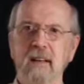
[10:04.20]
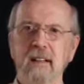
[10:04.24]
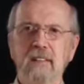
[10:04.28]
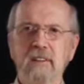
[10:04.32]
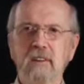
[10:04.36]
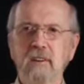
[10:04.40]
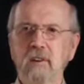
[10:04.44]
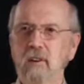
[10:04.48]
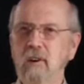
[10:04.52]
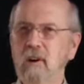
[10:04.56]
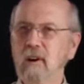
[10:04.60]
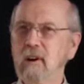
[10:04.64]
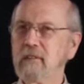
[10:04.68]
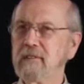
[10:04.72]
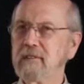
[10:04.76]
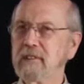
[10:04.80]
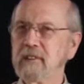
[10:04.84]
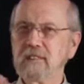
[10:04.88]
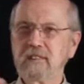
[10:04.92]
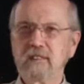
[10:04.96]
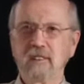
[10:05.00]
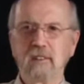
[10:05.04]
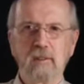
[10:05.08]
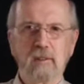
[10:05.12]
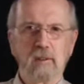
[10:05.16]
The earth
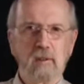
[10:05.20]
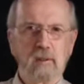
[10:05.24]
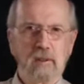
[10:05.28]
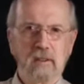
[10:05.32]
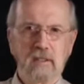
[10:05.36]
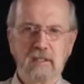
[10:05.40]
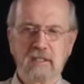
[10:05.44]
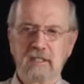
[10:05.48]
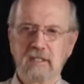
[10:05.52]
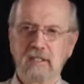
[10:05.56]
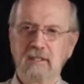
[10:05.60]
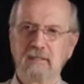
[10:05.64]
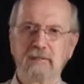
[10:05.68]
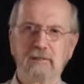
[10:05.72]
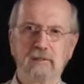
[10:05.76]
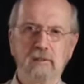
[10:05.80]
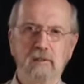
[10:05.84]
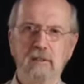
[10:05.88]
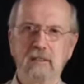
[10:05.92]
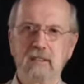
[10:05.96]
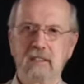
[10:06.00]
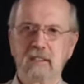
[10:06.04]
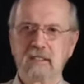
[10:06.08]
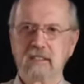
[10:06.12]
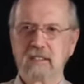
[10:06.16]
is the Lord's and the
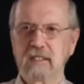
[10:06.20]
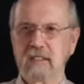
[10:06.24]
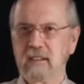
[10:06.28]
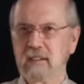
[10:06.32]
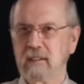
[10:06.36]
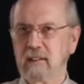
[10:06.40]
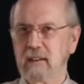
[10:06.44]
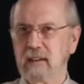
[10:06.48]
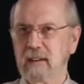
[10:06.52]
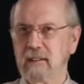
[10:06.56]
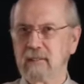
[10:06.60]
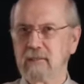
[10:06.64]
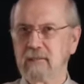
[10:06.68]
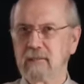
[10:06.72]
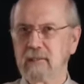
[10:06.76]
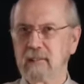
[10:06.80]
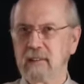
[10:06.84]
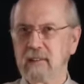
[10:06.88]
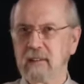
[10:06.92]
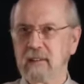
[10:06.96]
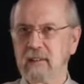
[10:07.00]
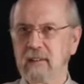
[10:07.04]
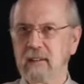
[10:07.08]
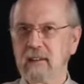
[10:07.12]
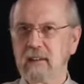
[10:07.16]
fullness thereof.
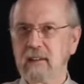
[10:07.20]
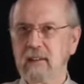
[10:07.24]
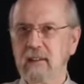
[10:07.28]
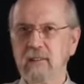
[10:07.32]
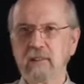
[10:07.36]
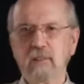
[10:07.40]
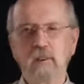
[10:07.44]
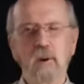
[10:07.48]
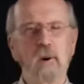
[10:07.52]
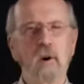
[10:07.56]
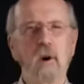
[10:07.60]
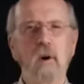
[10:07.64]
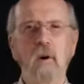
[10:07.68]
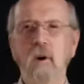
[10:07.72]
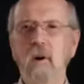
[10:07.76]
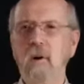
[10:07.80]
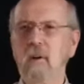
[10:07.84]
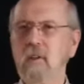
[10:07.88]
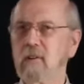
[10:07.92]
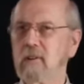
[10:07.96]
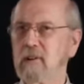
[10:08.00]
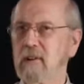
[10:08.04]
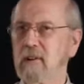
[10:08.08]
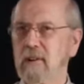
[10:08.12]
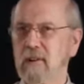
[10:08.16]
The
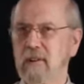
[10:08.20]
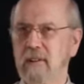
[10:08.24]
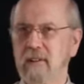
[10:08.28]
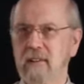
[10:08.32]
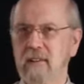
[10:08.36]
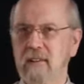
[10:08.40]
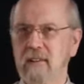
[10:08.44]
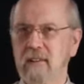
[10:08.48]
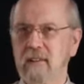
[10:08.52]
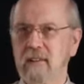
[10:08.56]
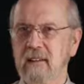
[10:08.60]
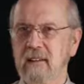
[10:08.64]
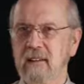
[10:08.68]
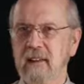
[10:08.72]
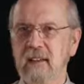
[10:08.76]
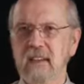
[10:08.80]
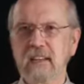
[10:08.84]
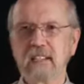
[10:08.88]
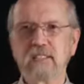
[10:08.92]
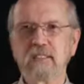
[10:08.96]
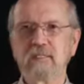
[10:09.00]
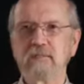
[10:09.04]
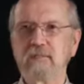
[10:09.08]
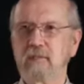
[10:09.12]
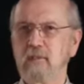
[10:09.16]
whole earth
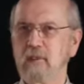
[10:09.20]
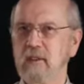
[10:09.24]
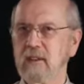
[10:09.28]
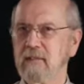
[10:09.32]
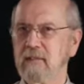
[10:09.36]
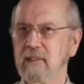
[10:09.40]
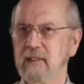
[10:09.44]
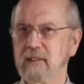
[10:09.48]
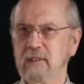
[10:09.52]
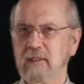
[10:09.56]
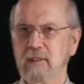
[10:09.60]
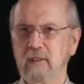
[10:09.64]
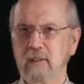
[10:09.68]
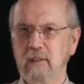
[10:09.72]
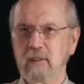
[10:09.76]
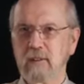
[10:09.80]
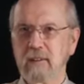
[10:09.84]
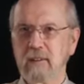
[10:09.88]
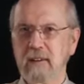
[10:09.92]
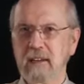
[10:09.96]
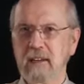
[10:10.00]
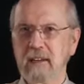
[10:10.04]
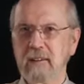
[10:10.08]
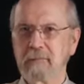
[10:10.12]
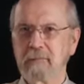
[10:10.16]
is full of His
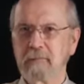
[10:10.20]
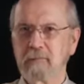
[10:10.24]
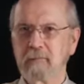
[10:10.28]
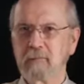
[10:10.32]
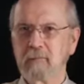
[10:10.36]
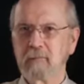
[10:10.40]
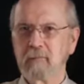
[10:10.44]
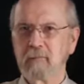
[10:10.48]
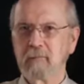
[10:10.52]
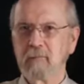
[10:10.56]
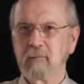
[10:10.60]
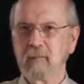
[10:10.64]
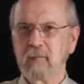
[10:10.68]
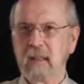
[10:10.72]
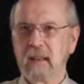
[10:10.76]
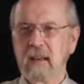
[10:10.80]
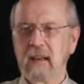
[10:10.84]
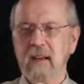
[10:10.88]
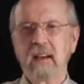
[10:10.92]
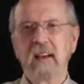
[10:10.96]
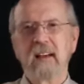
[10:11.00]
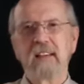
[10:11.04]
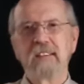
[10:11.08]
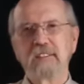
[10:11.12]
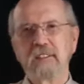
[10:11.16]
glory.
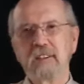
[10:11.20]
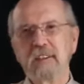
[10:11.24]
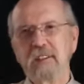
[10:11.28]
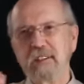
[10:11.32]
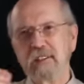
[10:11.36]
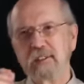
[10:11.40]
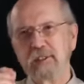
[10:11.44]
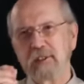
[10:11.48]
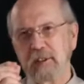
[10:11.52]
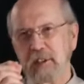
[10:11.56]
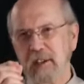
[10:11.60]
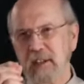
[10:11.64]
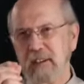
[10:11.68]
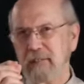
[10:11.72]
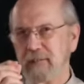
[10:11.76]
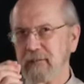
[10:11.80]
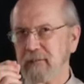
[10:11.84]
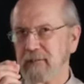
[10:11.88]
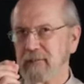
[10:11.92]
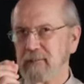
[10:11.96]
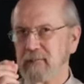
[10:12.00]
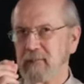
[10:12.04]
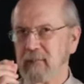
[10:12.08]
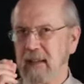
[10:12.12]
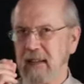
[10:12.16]
See, the
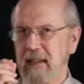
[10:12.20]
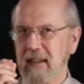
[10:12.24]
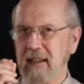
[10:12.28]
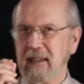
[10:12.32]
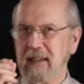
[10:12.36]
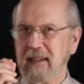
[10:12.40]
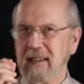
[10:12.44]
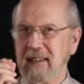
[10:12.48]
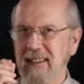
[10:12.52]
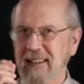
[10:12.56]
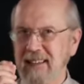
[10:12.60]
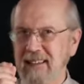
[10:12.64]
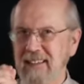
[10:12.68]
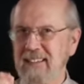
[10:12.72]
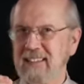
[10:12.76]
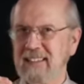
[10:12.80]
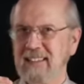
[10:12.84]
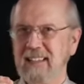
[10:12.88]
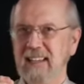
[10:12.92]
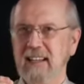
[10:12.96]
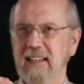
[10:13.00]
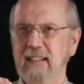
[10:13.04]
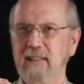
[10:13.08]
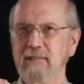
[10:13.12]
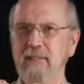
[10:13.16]
chief
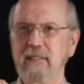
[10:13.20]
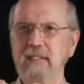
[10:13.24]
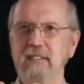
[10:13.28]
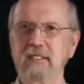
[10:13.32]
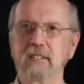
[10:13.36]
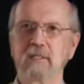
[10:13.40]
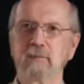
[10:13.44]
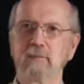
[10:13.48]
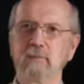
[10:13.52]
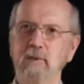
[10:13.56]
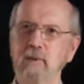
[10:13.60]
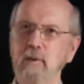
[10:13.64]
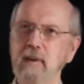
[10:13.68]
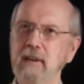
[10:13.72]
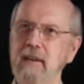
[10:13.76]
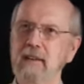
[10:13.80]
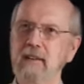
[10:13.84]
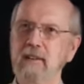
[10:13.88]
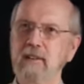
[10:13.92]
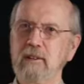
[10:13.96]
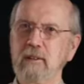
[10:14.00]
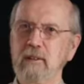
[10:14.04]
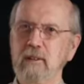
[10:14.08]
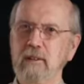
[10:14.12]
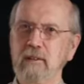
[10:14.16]
incentive in
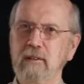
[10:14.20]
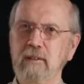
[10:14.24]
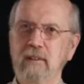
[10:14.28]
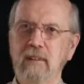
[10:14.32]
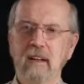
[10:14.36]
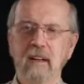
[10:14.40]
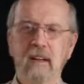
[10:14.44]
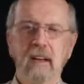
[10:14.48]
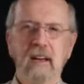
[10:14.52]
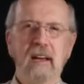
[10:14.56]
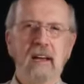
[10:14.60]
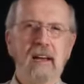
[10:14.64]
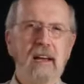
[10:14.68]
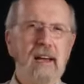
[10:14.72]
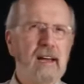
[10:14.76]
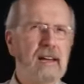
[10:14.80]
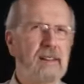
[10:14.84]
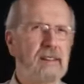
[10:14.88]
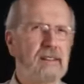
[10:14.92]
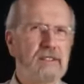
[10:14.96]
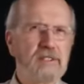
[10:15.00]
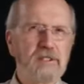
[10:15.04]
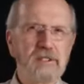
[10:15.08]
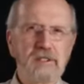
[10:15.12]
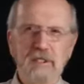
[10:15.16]
subduing the earth
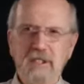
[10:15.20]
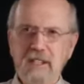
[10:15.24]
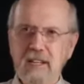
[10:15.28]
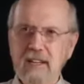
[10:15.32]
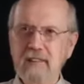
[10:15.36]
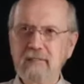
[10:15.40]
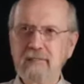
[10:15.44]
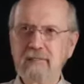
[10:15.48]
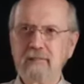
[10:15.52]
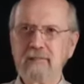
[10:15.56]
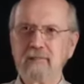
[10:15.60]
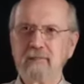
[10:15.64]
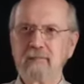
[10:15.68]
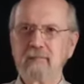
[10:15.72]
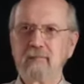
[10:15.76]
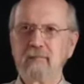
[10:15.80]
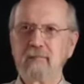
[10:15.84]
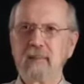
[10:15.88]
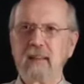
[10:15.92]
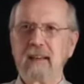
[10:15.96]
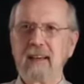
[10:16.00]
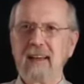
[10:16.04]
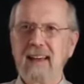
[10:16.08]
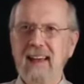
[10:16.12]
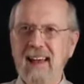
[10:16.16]
and the chief
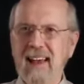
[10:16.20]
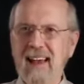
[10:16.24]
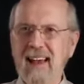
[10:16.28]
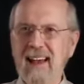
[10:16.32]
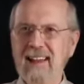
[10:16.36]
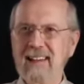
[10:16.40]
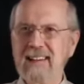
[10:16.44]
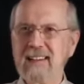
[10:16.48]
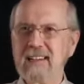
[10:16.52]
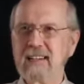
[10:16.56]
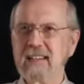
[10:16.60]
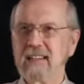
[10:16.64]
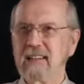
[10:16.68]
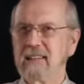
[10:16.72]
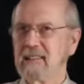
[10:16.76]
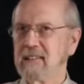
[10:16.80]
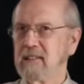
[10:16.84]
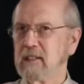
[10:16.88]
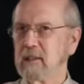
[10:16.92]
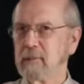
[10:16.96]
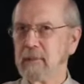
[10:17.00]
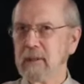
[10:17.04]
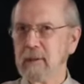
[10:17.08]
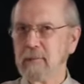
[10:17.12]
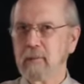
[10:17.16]
end
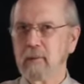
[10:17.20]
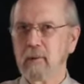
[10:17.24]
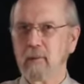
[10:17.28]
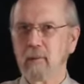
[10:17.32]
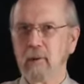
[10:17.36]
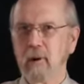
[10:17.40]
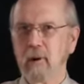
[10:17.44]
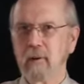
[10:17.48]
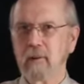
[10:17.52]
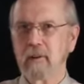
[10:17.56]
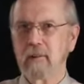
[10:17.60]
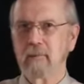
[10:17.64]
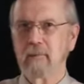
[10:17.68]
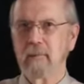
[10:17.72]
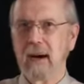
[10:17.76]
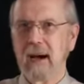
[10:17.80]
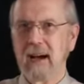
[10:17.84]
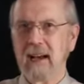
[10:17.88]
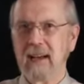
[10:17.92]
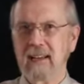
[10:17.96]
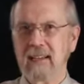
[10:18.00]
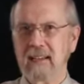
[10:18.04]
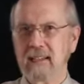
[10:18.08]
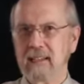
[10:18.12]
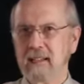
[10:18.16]
to be promoted
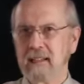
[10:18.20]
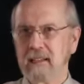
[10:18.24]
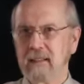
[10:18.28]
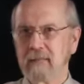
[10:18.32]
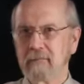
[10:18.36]
by it